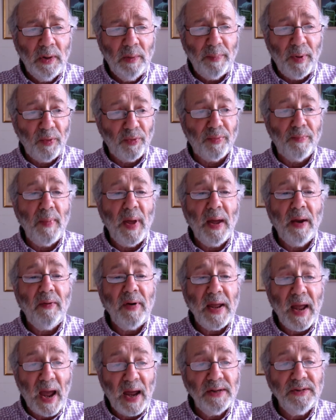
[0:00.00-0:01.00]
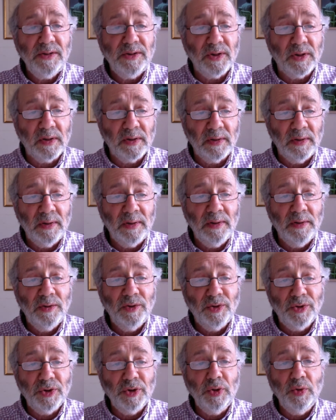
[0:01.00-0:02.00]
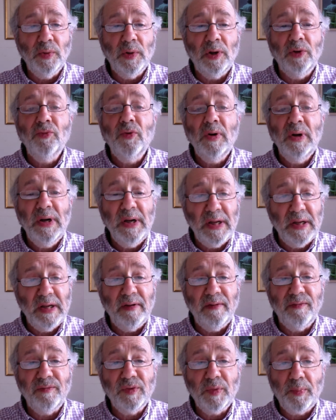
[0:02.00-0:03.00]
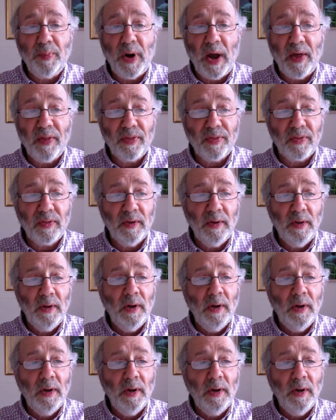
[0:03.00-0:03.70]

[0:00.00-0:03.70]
Both Mary and Dickon drew a relieved breath.